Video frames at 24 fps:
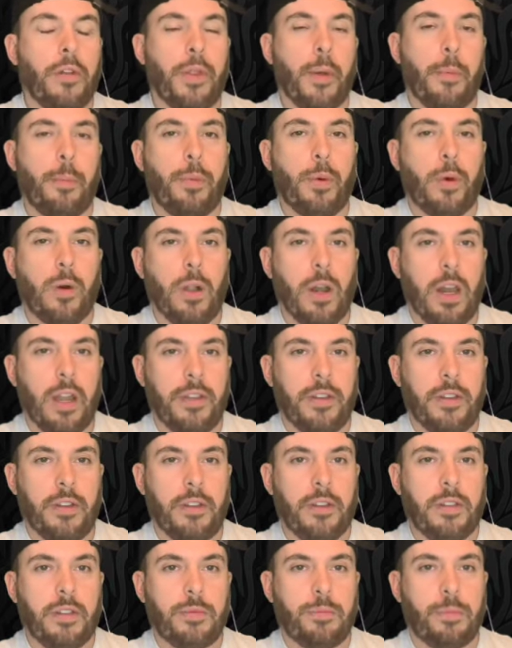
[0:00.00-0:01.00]
the ball on
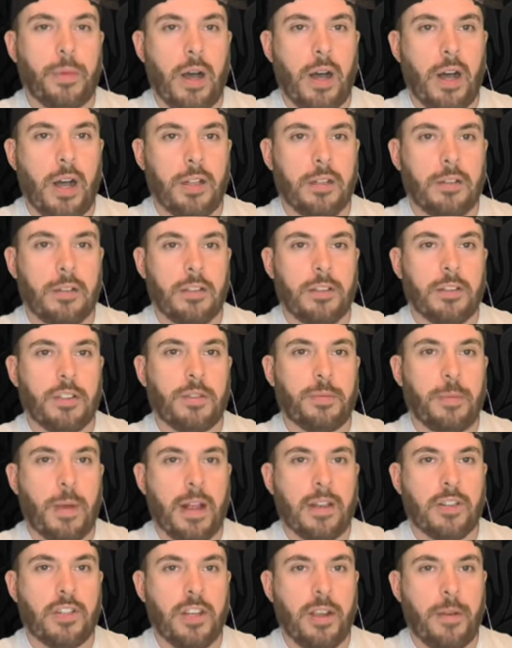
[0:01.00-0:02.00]
the spot and
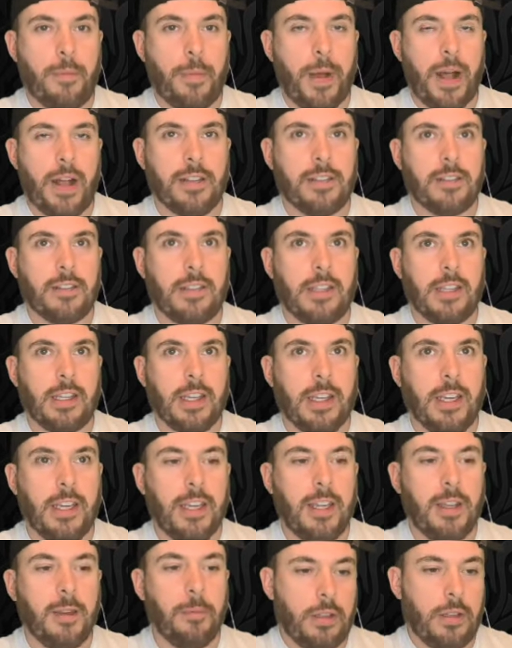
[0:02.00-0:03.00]
smash it past the
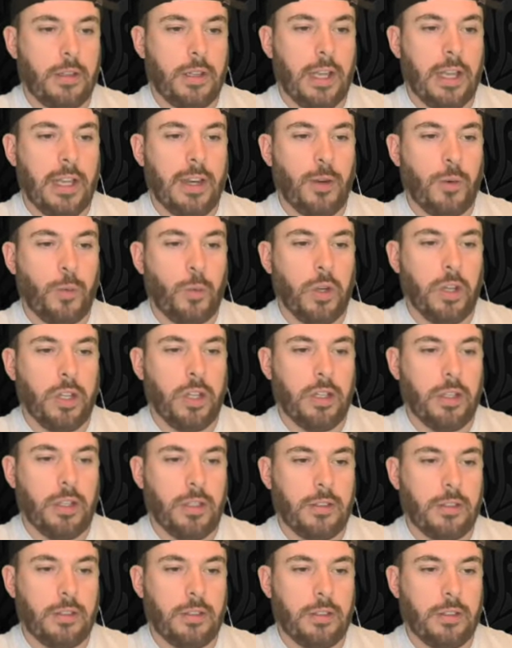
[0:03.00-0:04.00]
keep. In a
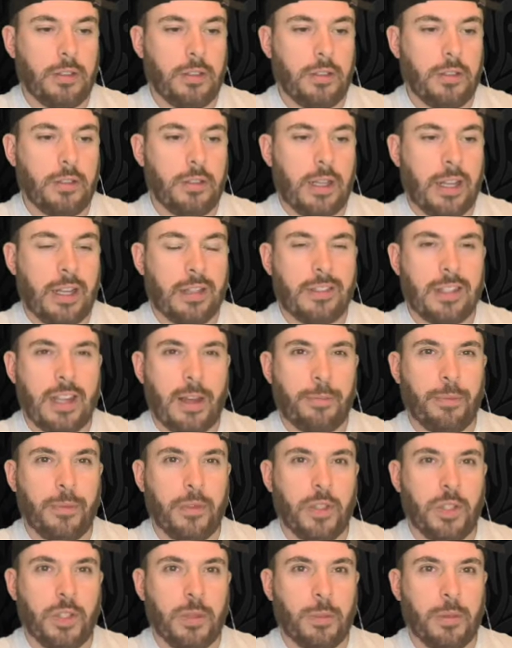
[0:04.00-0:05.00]
world that's
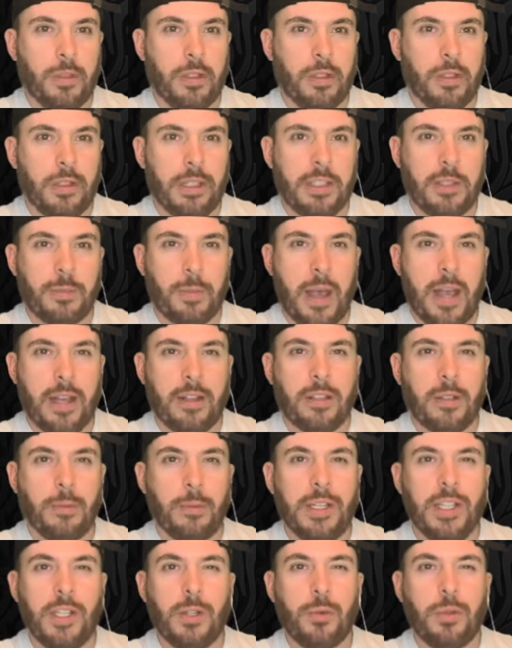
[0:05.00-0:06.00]
abnormal, it's better to
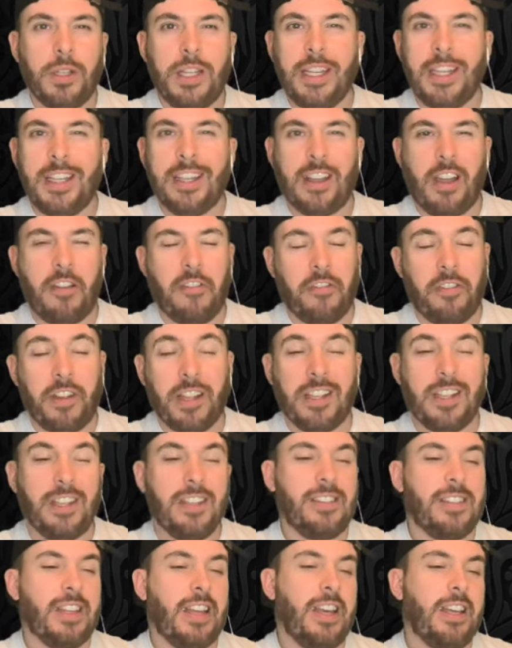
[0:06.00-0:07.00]
be unique, I think
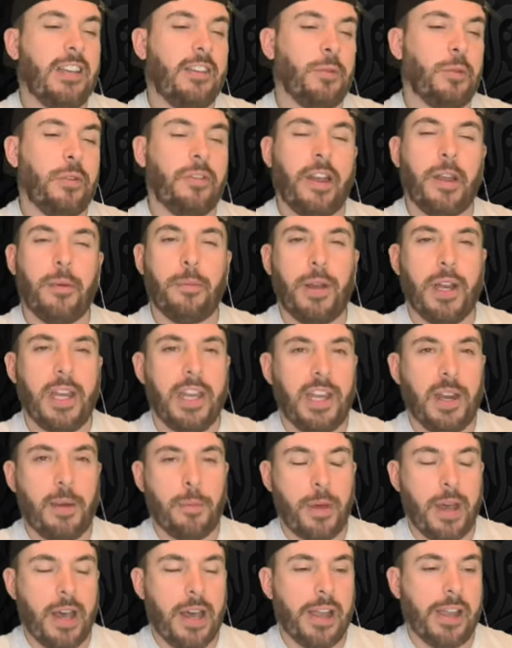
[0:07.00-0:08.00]
he said, without playing
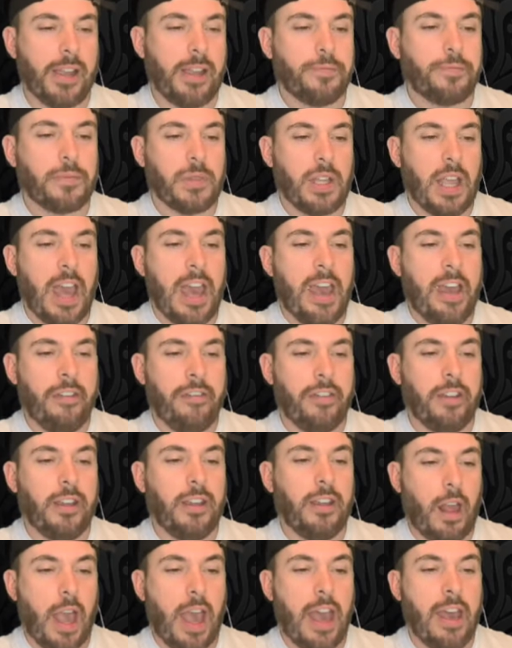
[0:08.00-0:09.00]
it back.
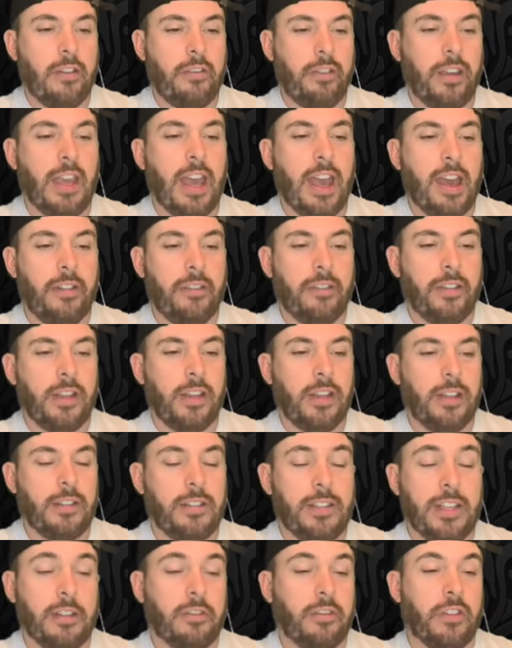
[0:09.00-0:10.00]
Heavy, heavy, heavy.
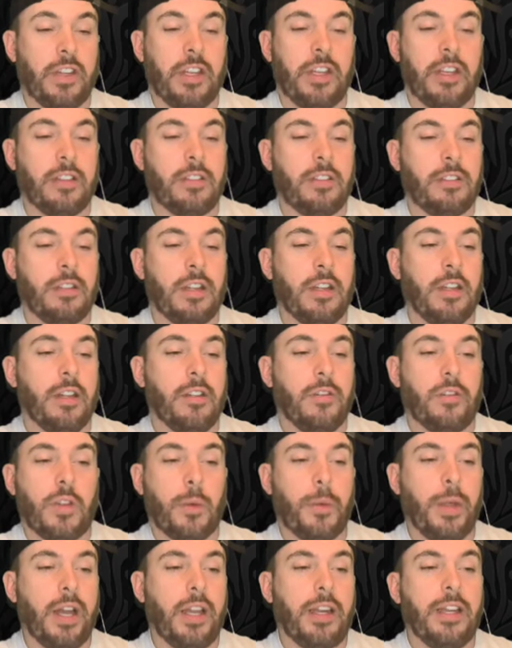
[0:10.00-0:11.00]
Sick verse.
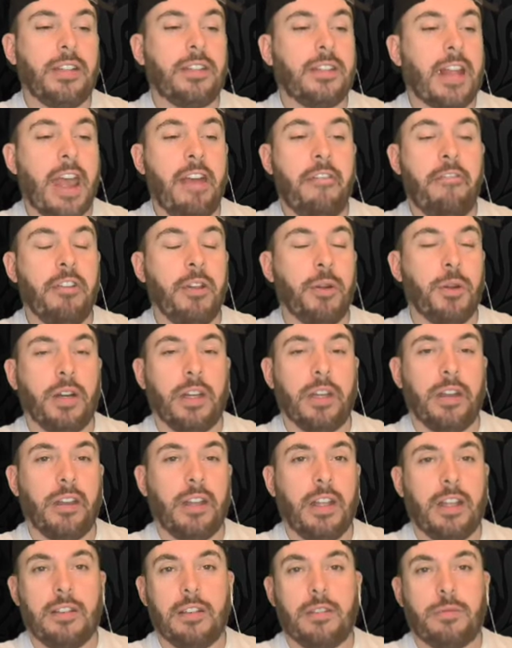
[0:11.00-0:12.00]
To be honest,
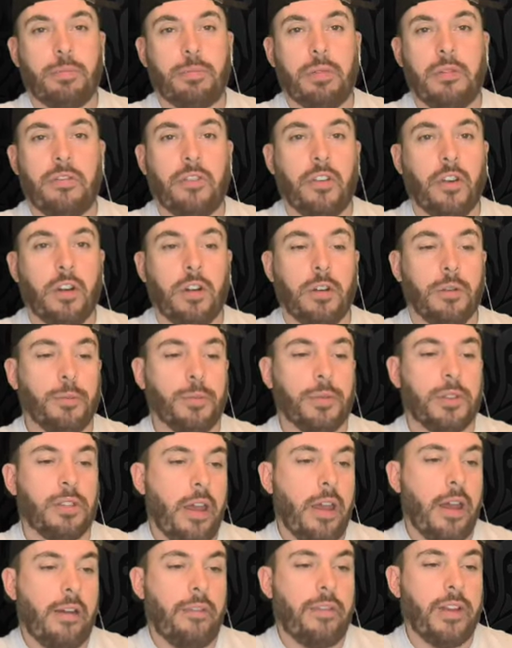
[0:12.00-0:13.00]
everyone has performed.
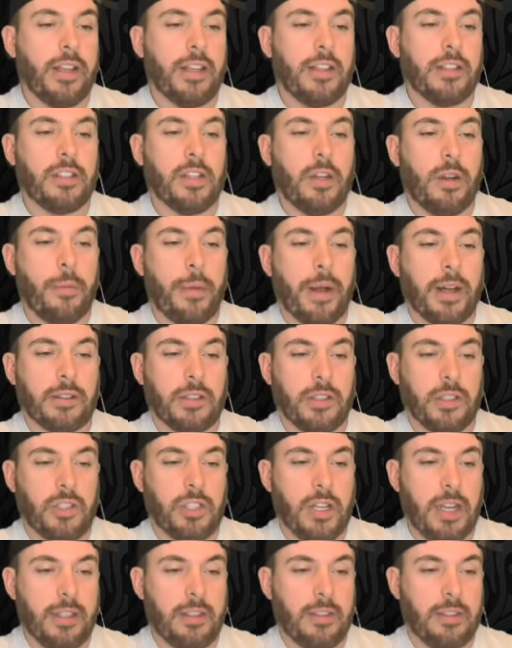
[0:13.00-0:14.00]
I think it's going back to
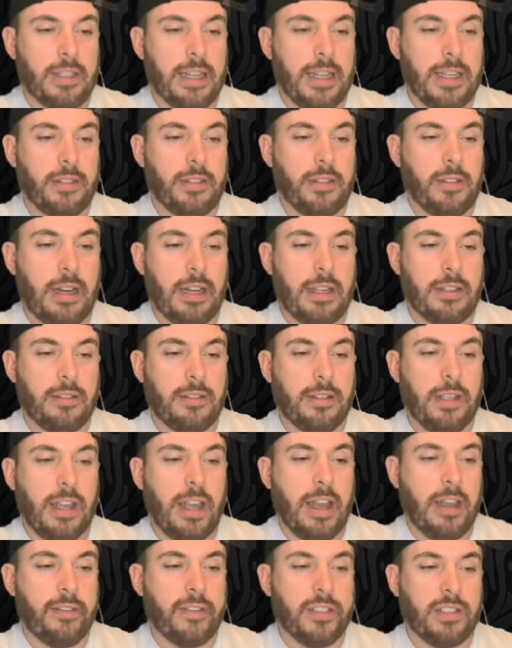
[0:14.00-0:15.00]
Shantz now, so let's
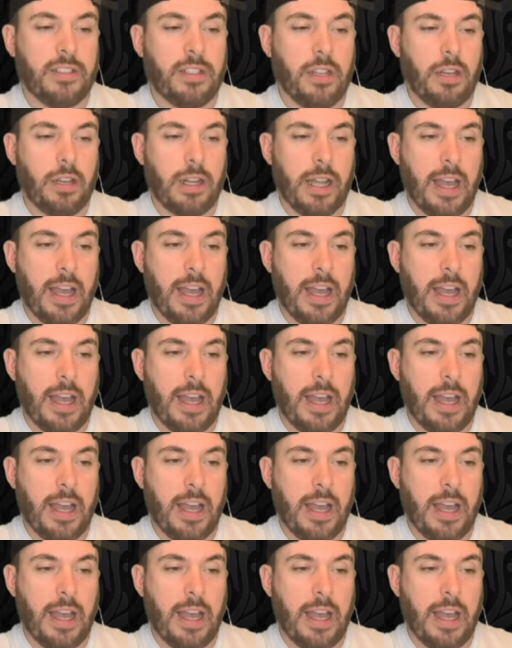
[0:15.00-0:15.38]
see how the song